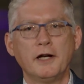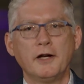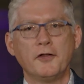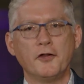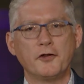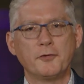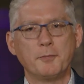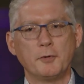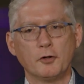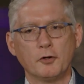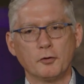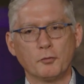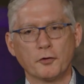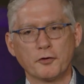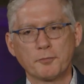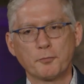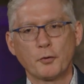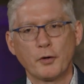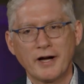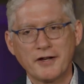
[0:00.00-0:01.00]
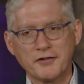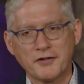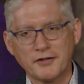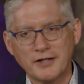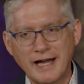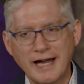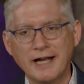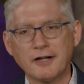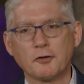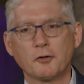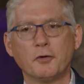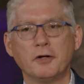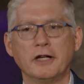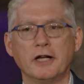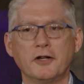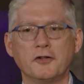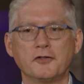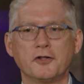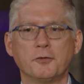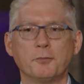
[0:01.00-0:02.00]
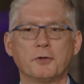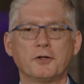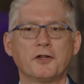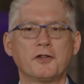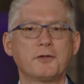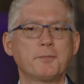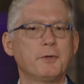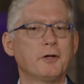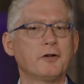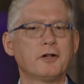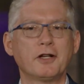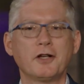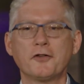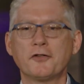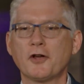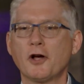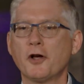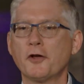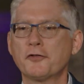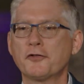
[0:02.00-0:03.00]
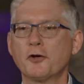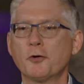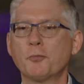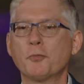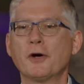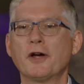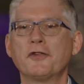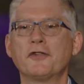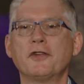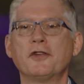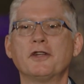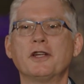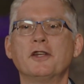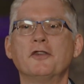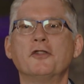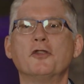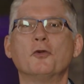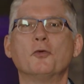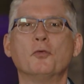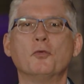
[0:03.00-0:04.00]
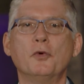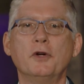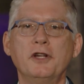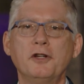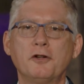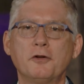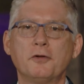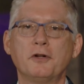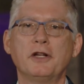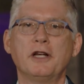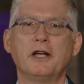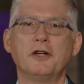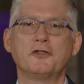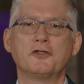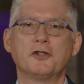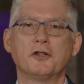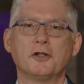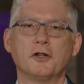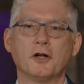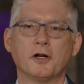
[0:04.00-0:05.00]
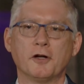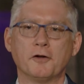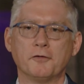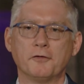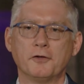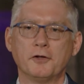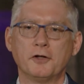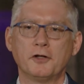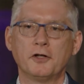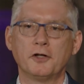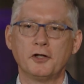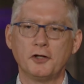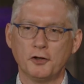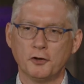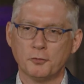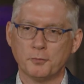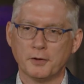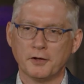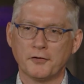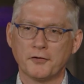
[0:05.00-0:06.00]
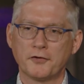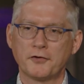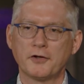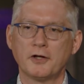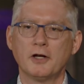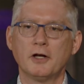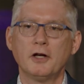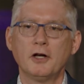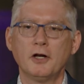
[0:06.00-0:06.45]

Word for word: The Spirit was present at creation, but the Spirit is also present in the recreation of humans.